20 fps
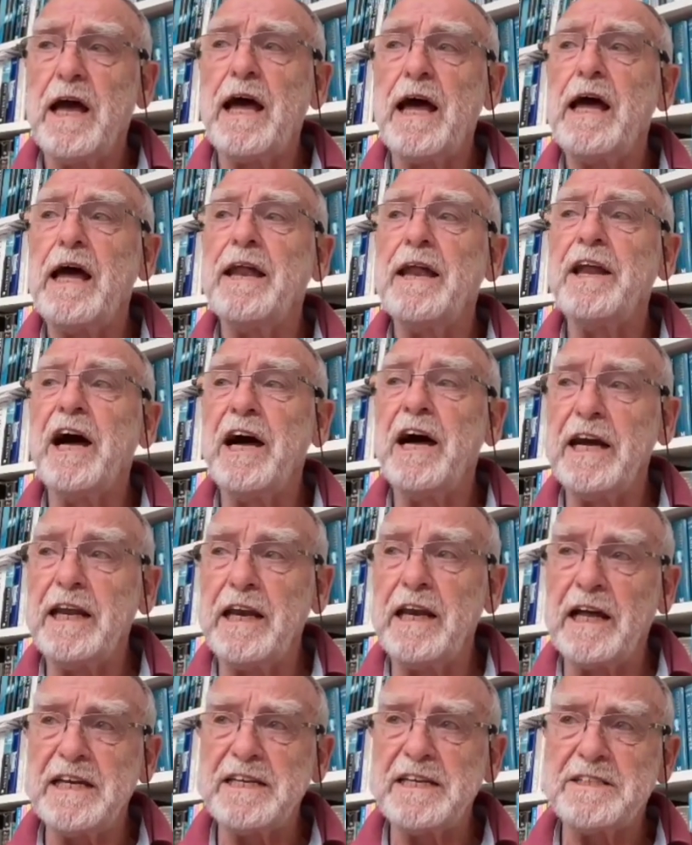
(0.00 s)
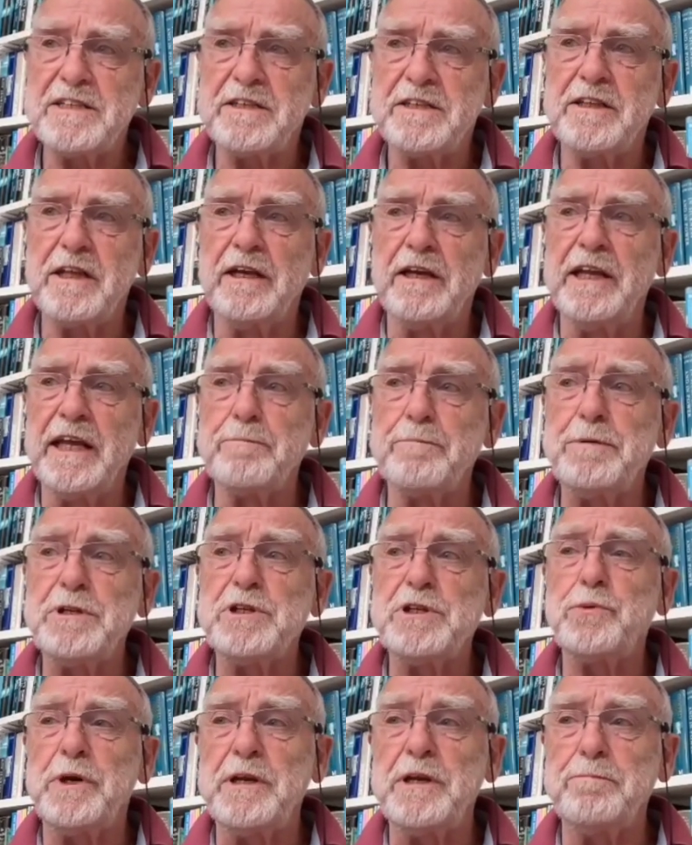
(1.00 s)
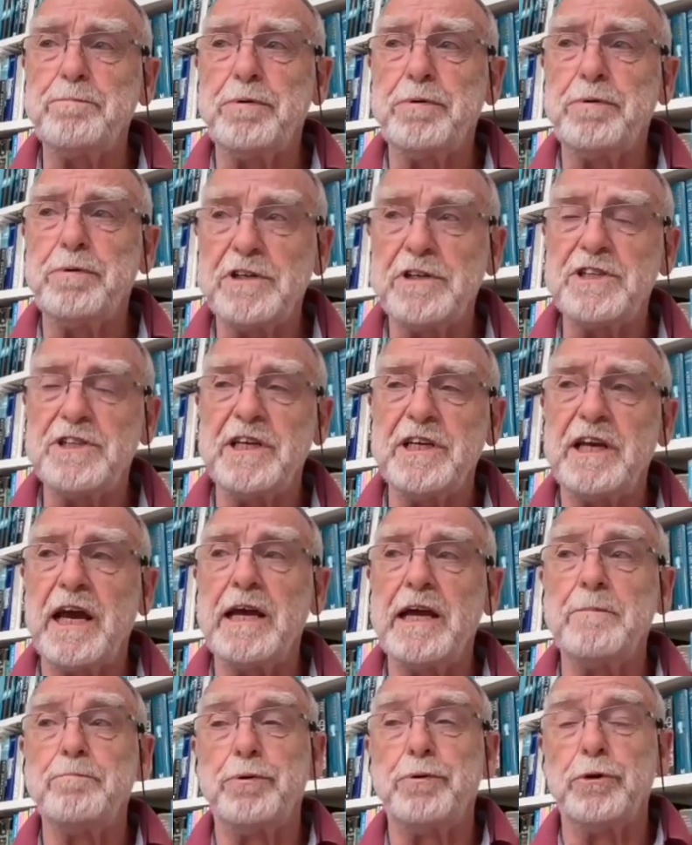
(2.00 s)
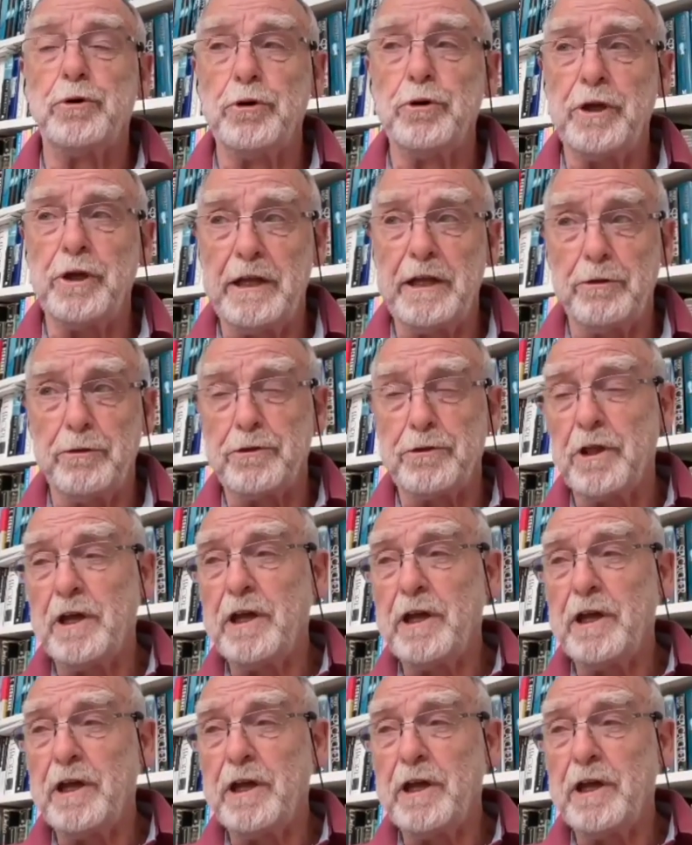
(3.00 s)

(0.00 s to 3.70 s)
and highlighted the link between poverty and poor health.